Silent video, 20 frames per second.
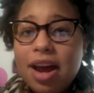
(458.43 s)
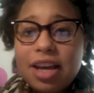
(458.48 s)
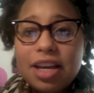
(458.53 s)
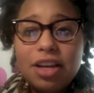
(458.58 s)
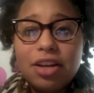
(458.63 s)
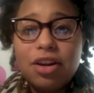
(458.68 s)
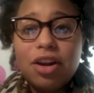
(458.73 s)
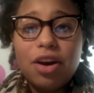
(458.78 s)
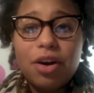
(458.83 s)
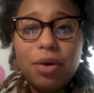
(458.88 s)

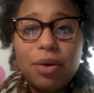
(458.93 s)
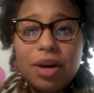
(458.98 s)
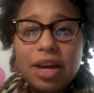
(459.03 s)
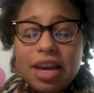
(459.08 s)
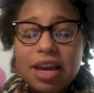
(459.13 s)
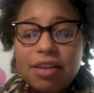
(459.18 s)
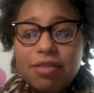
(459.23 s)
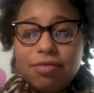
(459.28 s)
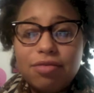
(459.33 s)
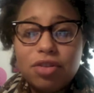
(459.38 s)

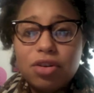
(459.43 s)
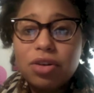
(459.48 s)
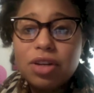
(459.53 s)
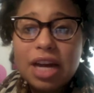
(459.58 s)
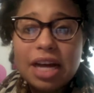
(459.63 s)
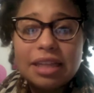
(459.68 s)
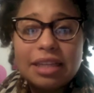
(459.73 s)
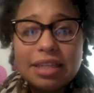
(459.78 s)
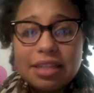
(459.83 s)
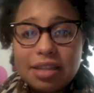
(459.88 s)
if you're
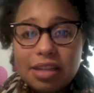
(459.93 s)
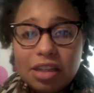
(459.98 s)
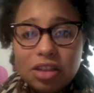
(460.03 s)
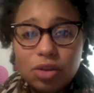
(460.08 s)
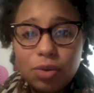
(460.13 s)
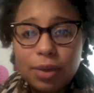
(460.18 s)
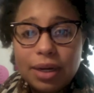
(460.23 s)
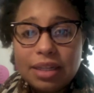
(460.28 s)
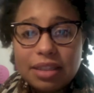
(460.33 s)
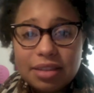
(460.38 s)
not listening
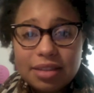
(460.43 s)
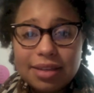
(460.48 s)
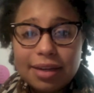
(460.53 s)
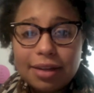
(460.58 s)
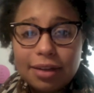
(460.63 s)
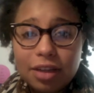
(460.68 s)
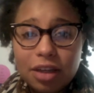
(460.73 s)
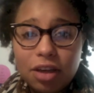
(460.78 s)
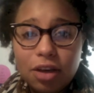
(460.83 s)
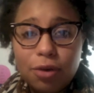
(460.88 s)
to what it's
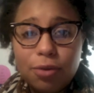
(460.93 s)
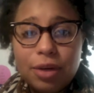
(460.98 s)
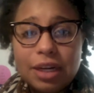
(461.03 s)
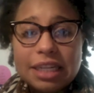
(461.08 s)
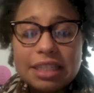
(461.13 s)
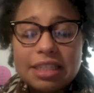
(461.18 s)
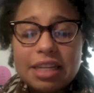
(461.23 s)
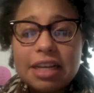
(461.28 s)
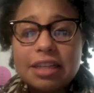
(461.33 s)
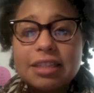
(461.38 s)
telling you when
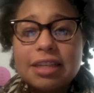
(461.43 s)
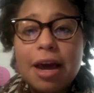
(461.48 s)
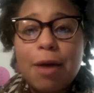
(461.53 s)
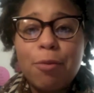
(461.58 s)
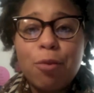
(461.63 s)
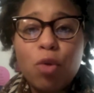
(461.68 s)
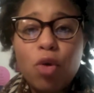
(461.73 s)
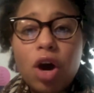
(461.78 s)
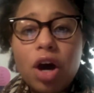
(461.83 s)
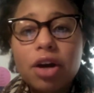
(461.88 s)
it says,
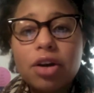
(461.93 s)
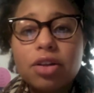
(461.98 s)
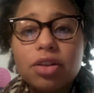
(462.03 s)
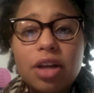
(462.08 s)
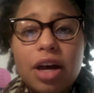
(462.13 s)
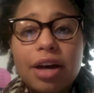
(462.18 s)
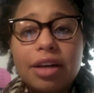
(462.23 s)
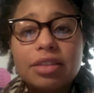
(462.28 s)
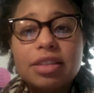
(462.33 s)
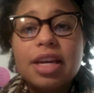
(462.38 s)
I'm
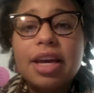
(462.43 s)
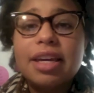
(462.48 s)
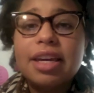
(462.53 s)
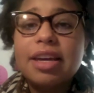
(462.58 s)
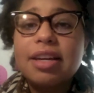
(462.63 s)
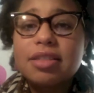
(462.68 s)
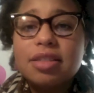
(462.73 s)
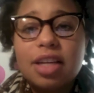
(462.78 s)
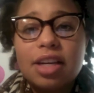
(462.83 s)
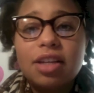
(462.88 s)
waterlogged, I
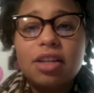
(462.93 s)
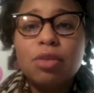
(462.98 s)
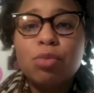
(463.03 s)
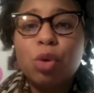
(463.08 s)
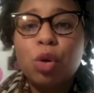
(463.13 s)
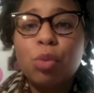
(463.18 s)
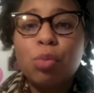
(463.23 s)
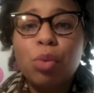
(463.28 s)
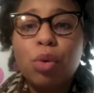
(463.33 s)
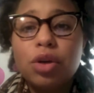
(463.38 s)
can't take any
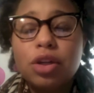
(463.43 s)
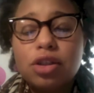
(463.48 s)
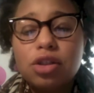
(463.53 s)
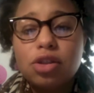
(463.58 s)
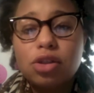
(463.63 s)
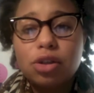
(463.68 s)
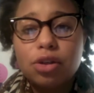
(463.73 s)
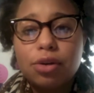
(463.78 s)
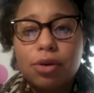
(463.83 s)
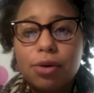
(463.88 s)
more
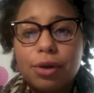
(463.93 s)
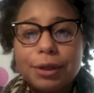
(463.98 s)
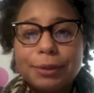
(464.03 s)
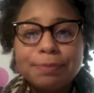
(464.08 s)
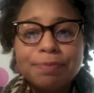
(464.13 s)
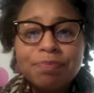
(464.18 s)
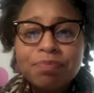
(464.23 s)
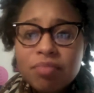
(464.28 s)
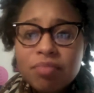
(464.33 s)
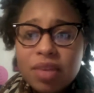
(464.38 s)
moisture, or
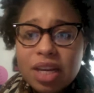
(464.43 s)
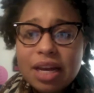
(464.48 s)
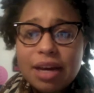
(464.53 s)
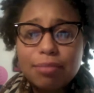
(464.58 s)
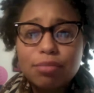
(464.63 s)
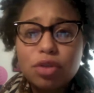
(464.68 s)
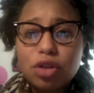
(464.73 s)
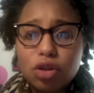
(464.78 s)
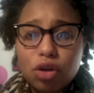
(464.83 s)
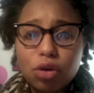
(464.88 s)

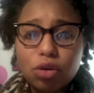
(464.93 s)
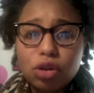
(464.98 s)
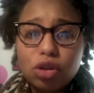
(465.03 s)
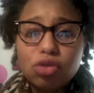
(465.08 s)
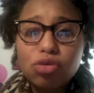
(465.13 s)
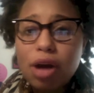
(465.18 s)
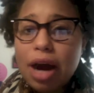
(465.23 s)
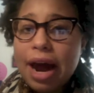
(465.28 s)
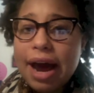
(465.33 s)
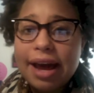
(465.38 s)
I'm so
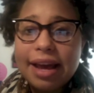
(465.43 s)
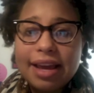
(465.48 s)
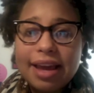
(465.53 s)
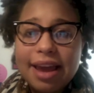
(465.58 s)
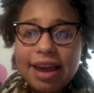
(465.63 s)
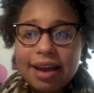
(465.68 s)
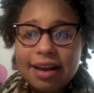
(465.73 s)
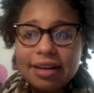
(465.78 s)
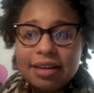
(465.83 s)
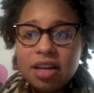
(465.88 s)
dry
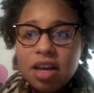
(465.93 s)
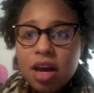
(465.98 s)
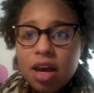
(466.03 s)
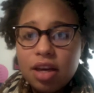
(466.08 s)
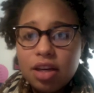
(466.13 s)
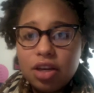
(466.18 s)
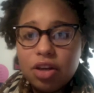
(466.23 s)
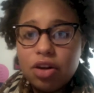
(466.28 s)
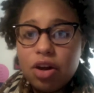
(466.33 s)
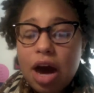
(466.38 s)
and,
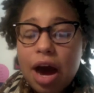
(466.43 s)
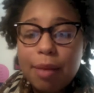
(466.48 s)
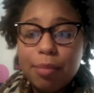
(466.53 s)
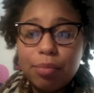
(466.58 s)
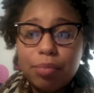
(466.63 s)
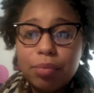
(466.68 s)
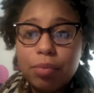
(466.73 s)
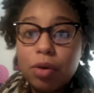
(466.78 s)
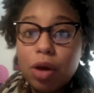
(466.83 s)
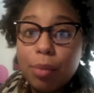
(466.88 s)

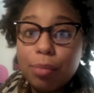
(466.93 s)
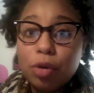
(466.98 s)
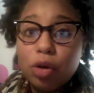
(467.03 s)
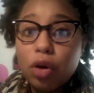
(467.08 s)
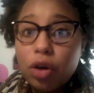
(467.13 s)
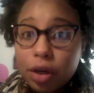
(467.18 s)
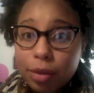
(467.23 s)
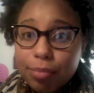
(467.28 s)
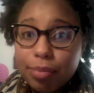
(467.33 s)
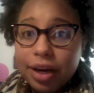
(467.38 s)
I'm
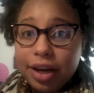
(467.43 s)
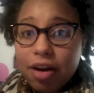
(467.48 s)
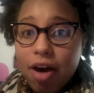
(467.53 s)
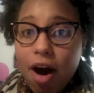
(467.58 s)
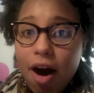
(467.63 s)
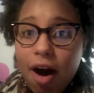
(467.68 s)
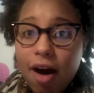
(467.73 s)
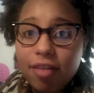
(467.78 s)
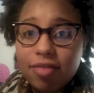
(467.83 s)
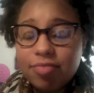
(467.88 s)
going to break
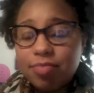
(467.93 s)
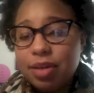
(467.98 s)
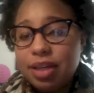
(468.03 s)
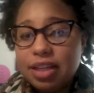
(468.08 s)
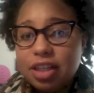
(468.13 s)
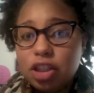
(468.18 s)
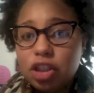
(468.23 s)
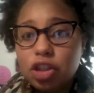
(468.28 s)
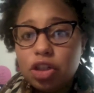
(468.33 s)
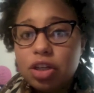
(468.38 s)
off
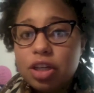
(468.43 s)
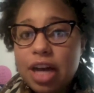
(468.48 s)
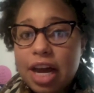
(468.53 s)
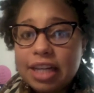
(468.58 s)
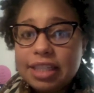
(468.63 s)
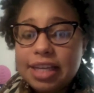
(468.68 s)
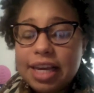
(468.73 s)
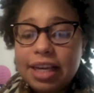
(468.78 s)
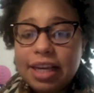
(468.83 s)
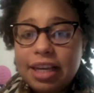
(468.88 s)
because you're
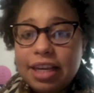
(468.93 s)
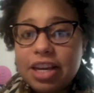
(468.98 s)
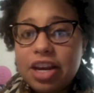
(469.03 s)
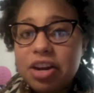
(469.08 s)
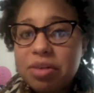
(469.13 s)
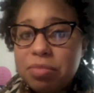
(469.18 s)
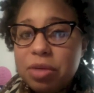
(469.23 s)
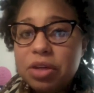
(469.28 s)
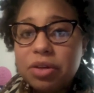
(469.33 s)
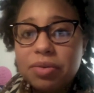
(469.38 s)
not taking care
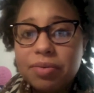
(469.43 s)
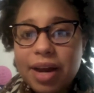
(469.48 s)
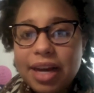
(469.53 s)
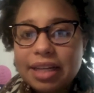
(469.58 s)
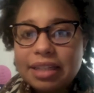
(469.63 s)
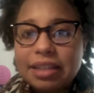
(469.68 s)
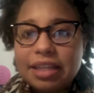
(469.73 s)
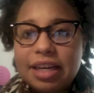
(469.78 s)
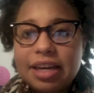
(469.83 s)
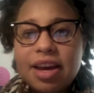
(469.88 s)
of me
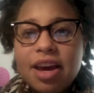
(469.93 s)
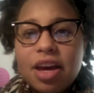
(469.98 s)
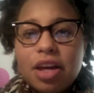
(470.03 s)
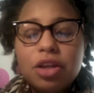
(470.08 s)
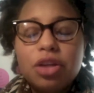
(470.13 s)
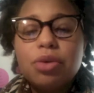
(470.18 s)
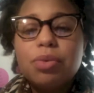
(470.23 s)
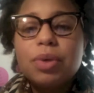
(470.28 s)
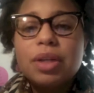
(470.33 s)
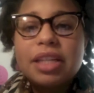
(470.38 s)
correctly,
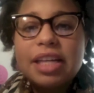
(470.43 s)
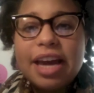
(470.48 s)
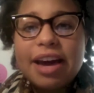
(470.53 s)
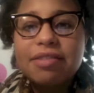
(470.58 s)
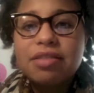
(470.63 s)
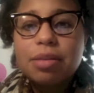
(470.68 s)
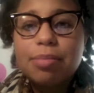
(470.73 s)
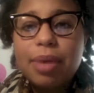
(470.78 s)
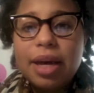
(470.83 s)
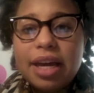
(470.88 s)
you really have
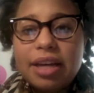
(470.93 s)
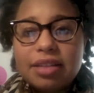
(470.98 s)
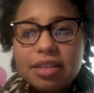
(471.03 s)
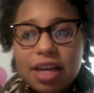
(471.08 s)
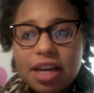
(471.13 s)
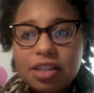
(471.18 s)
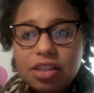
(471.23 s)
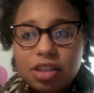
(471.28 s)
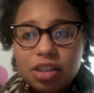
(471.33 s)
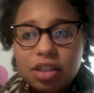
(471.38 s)
to pay
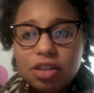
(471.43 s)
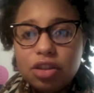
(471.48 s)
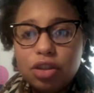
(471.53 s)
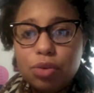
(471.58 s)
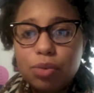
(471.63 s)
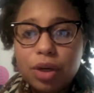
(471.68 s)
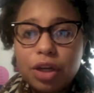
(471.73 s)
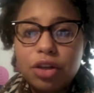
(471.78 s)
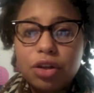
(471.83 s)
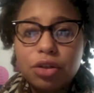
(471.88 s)
attention to
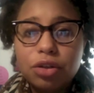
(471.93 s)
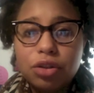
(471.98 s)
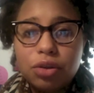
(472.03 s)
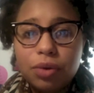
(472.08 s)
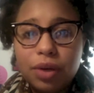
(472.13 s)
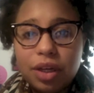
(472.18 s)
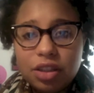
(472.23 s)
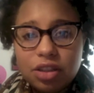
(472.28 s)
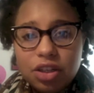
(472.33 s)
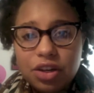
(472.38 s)
what you're
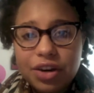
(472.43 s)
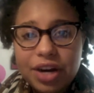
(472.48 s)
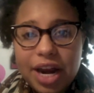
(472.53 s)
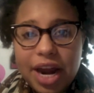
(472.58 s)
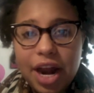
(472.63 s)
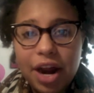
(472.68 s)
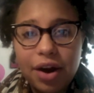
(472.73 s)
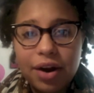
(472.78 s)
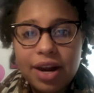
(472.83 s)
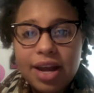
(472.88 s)
doing to your
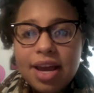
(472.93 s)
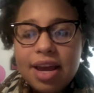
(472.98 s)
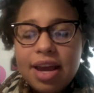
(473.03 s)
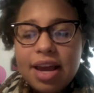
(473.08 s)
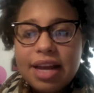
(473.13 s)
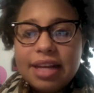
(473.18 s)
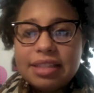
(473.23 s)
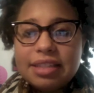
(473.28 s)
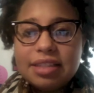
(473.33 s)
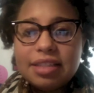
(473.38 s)
hair
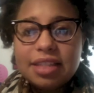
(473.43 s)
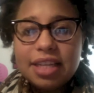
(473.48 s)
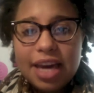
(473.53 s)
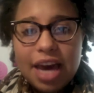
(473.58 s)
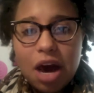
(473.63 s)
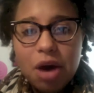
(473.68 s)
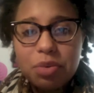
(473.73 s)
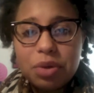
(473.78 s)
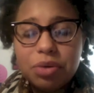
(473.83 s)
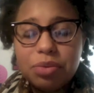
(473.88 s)
and see
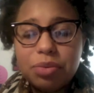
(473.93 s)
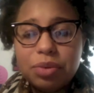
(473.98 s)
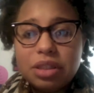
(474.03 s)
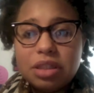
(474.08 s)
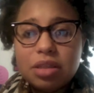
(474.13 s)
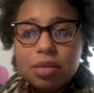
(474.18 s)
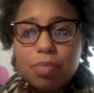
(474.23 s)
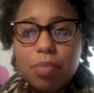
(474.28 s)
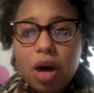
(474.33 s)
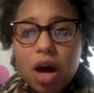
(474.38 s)
how it
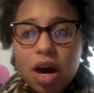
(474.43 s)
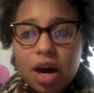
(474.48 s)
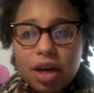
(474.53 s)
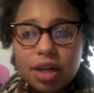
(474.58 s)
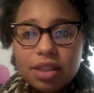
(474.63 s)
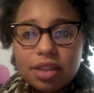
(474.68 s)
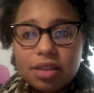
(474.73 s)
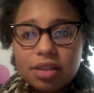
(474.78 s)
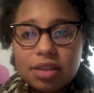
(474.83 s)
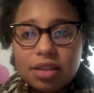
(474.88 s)

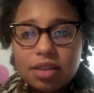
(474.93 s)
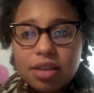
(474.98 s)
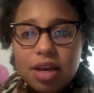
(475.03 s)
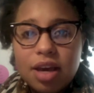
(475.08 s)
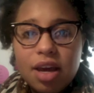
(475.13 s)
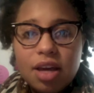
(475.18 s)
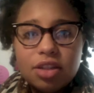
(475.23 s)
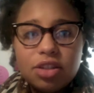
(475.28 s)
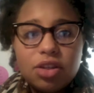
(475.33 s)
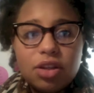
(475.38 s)
responds
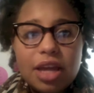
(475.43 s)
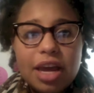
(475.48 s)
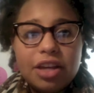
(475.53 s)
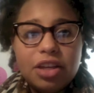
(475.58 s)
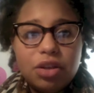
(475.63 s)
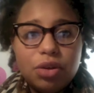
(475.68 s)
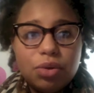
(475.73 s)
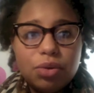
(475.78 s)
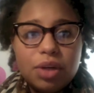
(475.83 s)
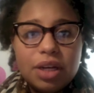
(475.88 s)
so that
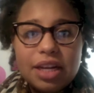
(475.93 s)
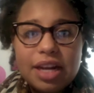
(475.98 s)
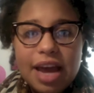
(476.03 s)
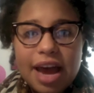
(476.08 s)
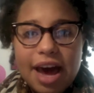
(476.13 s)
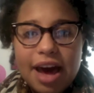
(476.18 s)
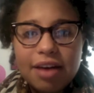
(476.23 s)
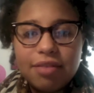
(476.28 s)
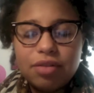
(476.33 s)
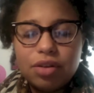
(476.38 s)
you can
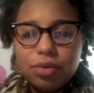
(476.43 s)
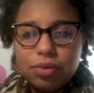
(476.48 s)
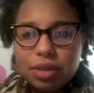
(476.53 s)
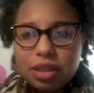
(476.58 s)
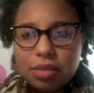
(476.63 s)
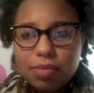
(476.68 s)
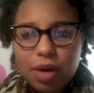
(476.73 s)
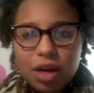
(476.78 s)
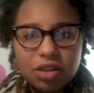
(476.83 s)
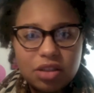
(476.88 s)
have a
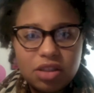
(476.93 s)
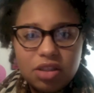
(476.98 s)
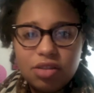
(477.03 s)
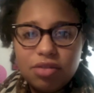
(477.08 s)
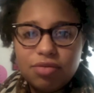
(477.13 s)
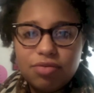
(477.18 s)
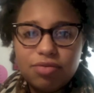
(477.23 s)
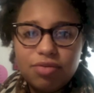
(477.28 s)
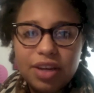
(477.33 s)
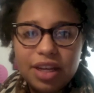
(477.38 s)
response to
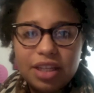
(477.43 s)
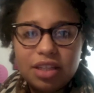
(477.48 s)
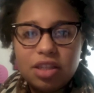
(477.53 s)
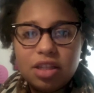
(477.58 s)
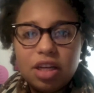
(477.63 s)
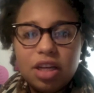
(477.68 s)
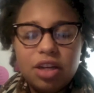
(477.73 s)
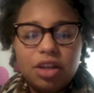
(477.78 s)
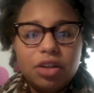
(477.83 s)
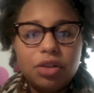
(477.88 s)
fix
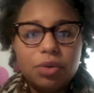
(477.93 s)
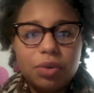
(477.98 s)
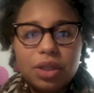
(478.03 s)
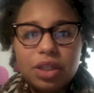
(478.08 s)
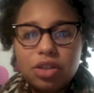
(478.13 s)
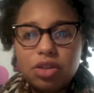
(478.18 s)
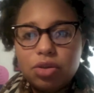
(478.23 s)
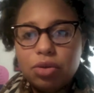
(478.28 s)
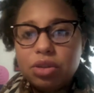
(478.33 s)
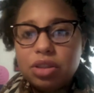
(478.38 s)
and
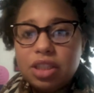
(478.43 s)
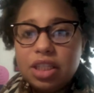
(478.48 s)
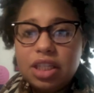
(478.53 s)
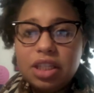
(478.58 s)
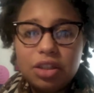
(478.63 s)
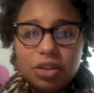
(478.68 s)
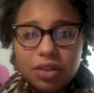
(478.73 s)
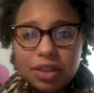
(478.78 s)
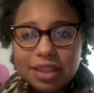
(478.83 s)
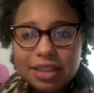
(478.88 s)
increase or
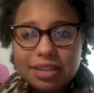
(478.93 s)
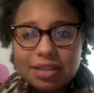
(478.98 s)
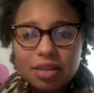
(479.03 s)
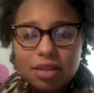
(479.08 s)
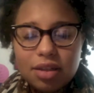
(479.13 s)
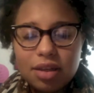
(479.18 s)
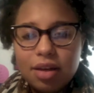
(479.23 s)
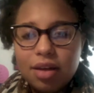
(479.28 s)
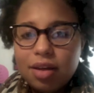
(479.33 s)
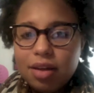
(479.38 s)

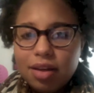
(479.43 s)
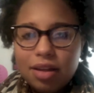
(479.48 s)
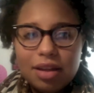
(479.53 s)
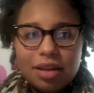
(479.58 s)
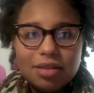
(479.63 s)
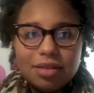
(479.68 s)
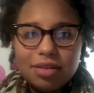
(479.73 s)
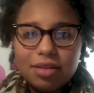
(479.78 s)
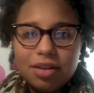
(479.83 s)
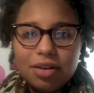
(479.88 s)
decrease. It's,